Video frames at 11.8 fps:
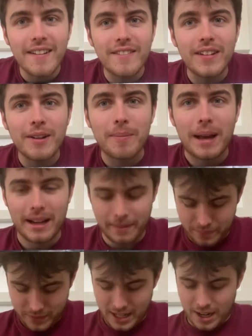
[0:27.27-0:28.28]
Fleetwood Mac,
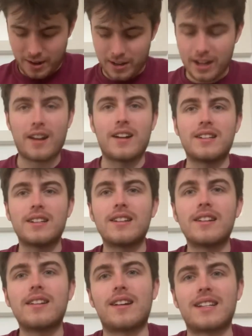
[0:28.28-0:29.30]
Tango in the Night,
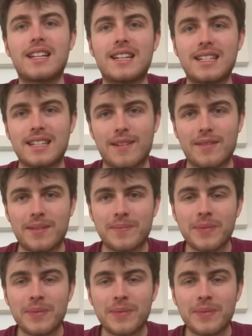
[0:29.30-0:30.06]
1987.